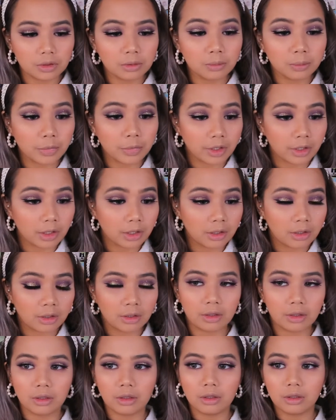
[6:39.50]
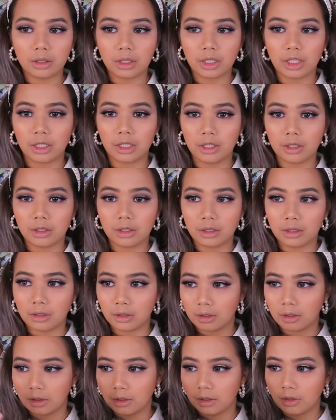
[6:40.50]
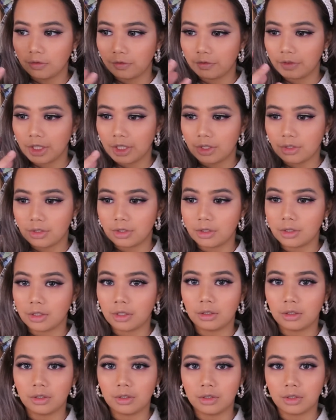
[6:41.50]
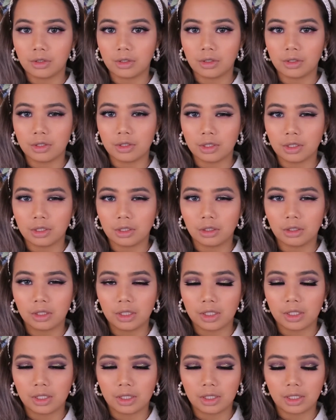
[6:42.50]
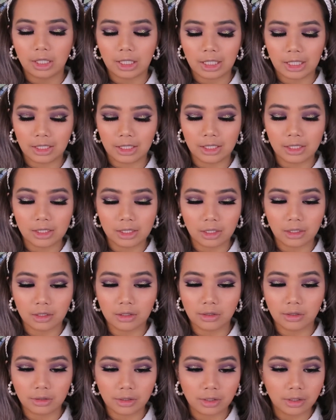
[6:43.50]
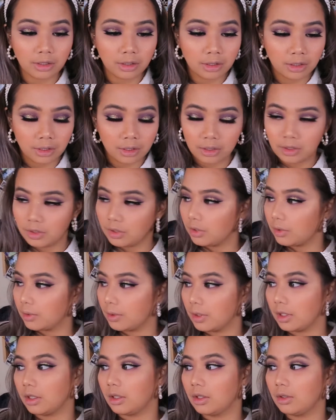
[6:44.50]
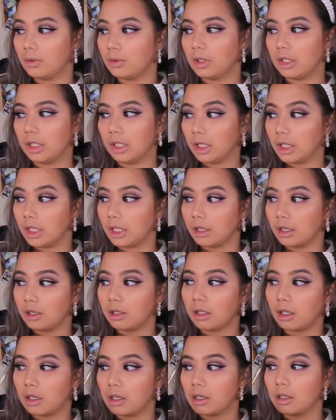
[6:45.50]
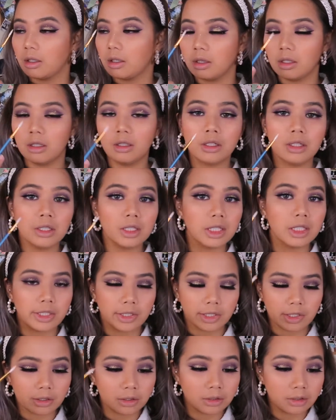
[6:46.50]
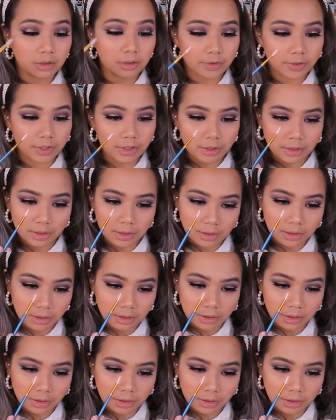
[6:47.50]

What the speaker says: important like feature in the Sugar Skull is the eyes actually. So we're gonna do like that doll circles first.